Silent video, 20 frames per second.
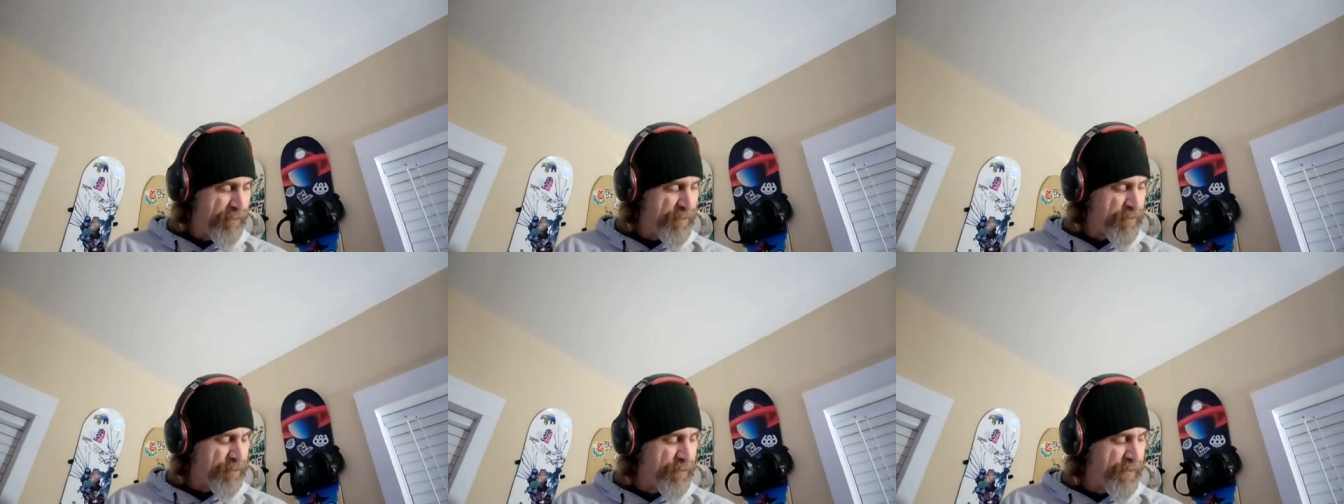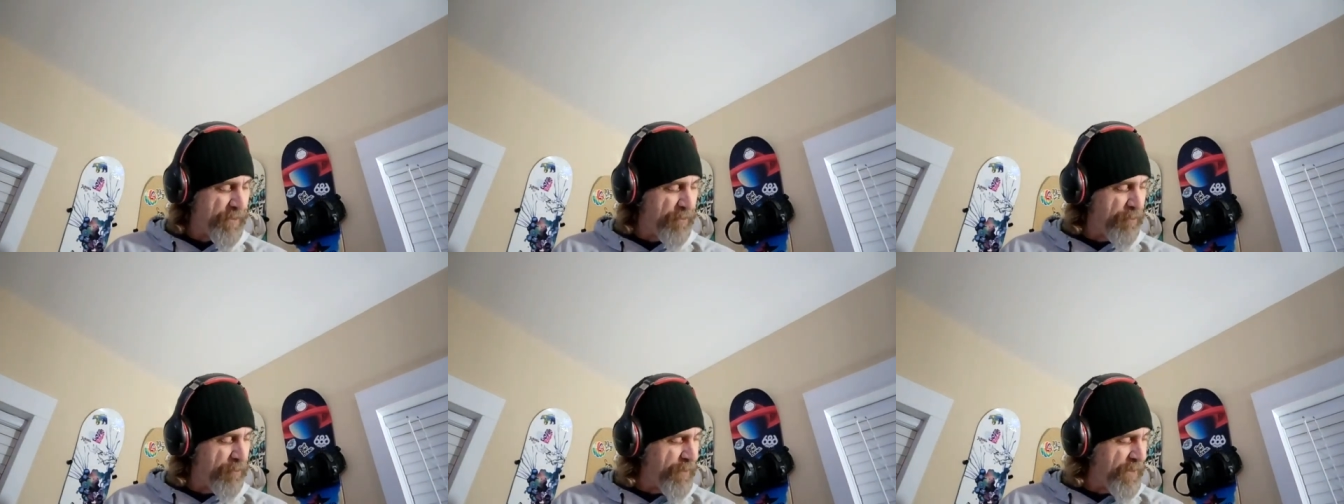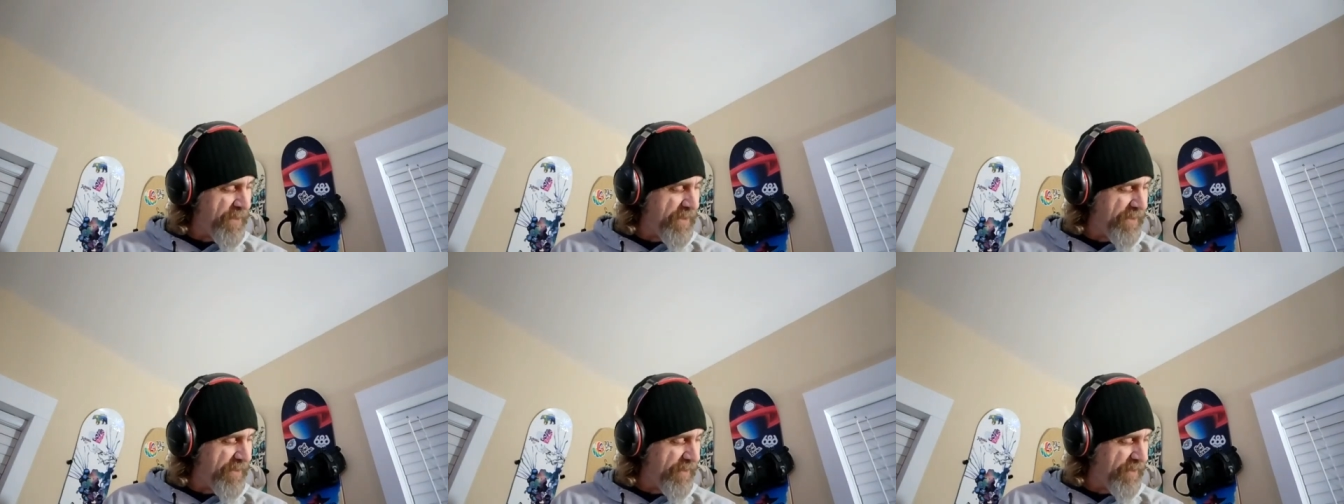maps, but
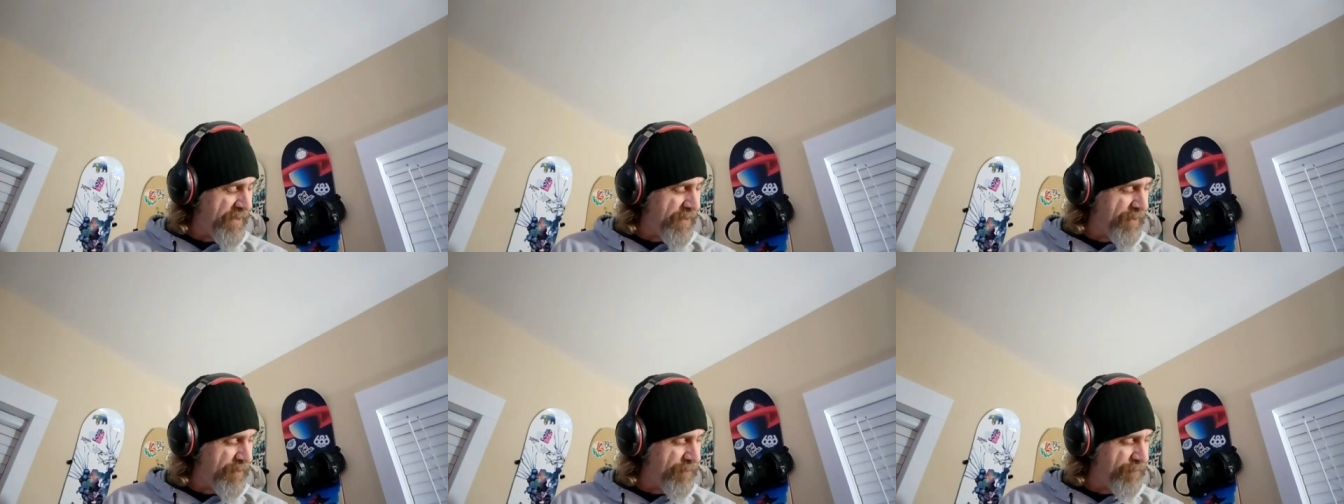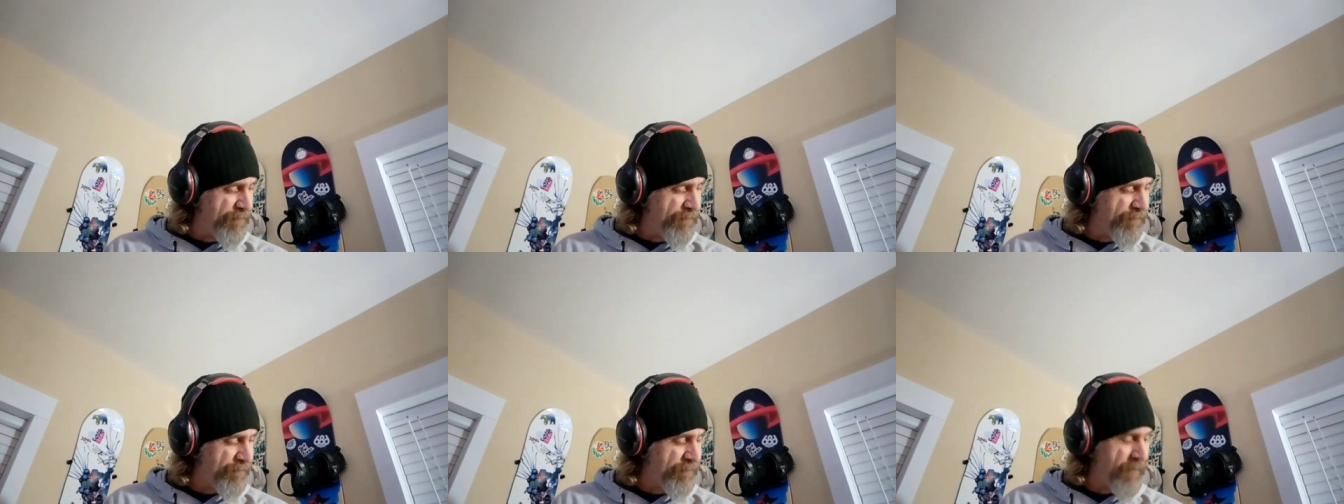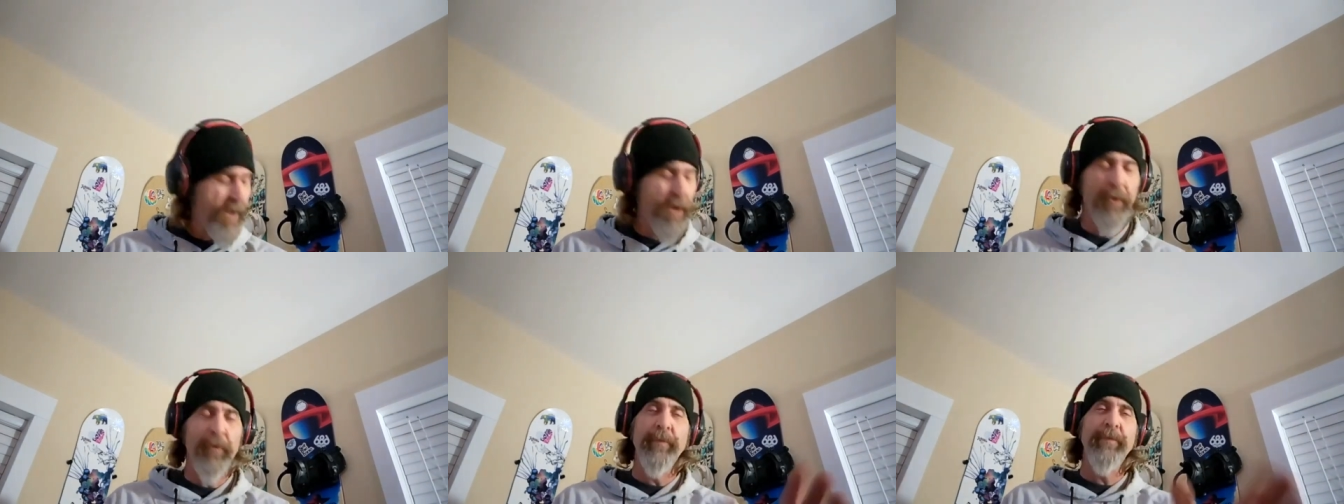weed, the
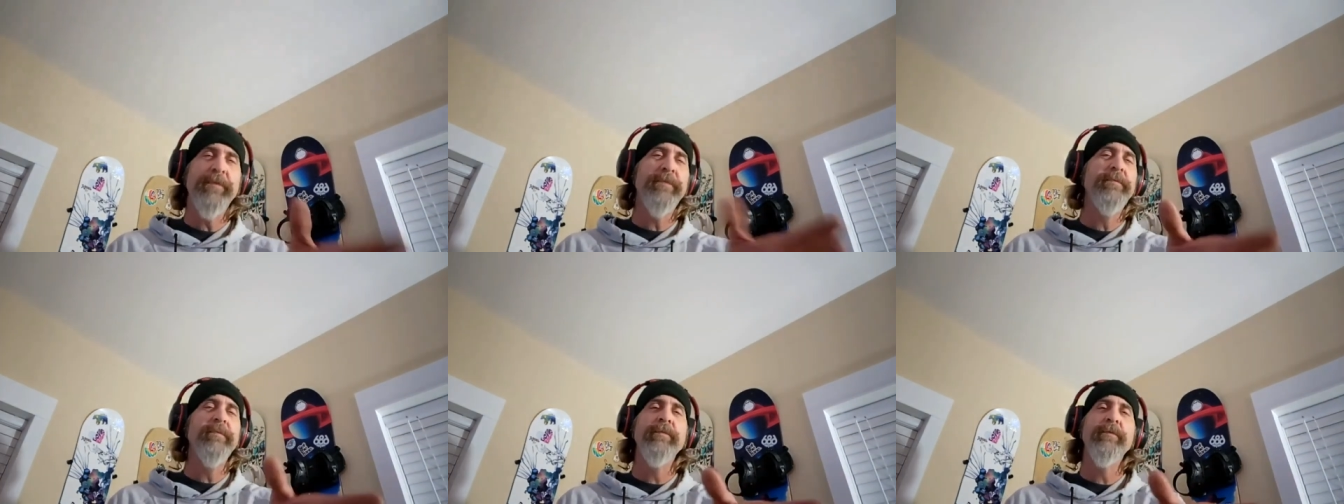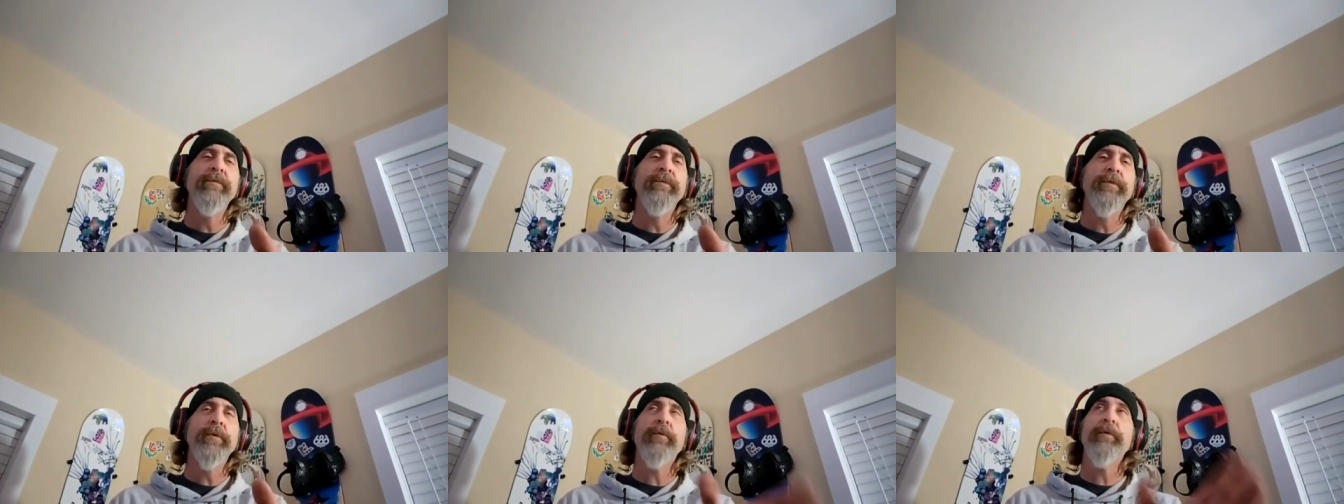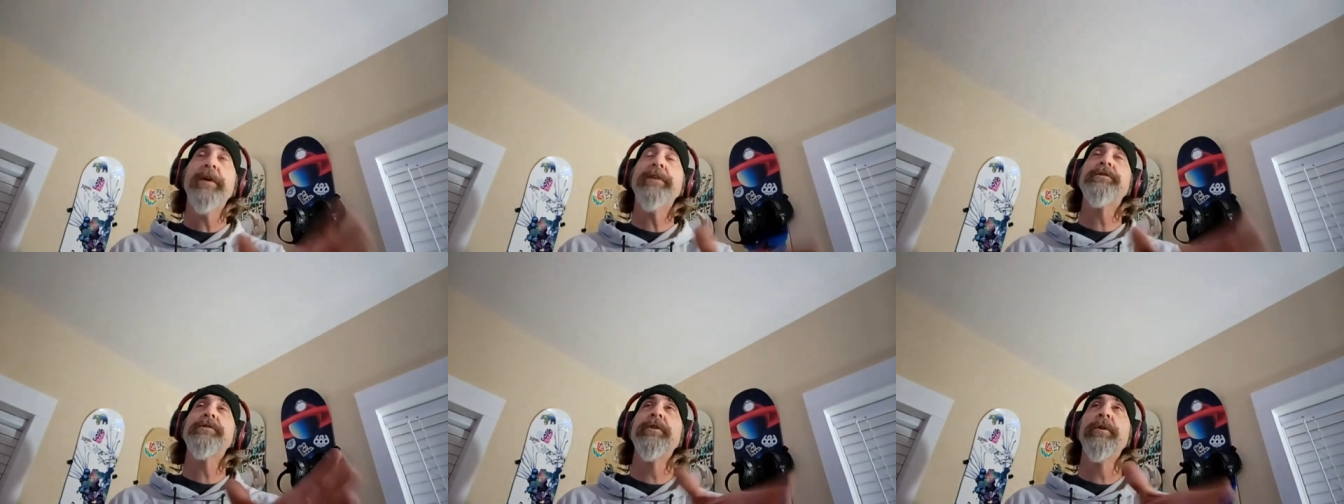
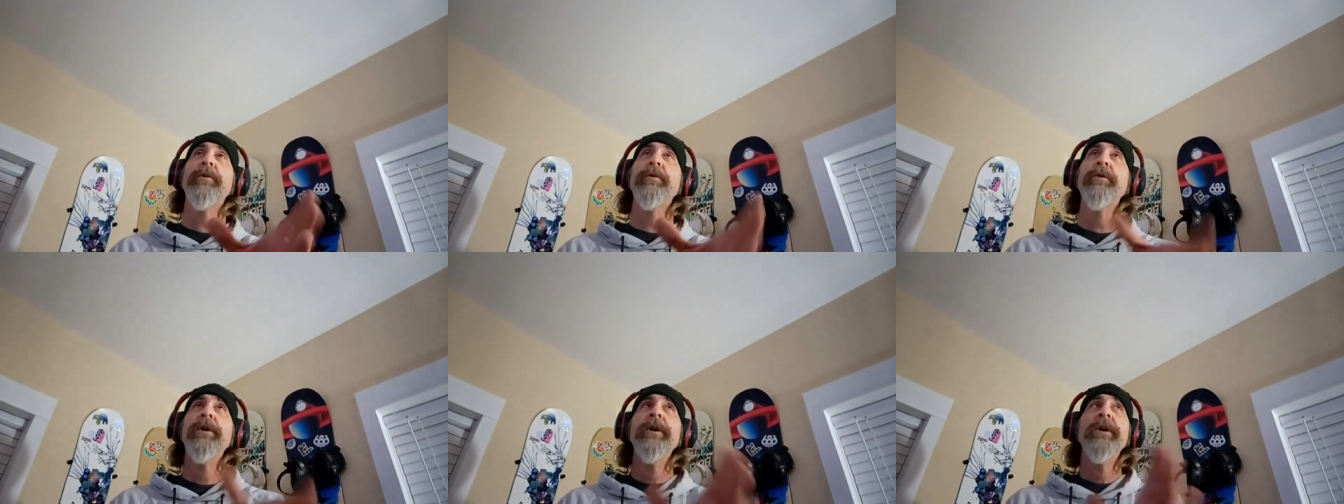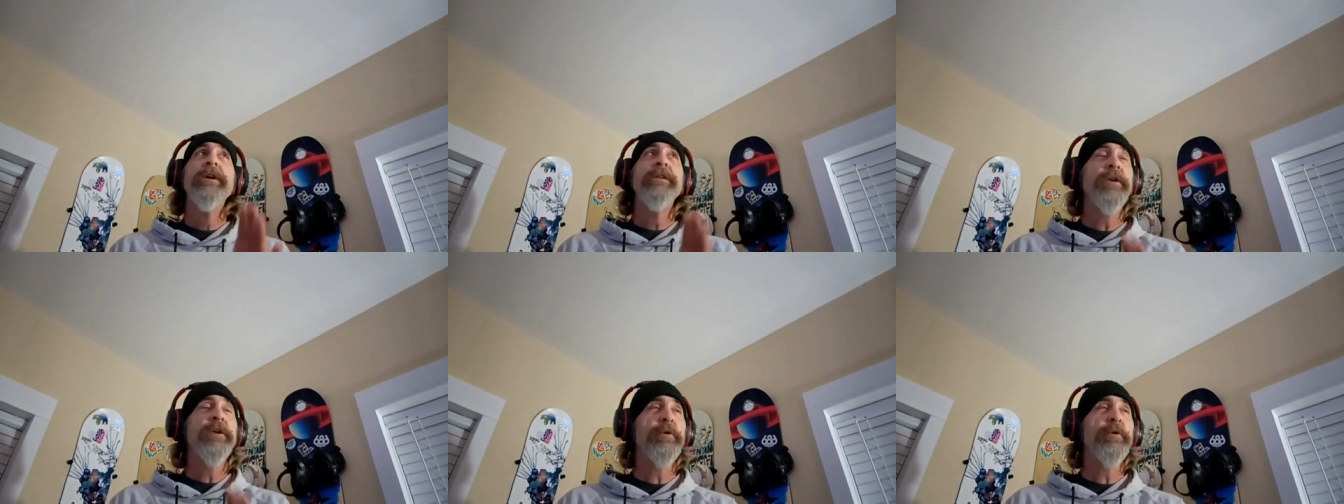original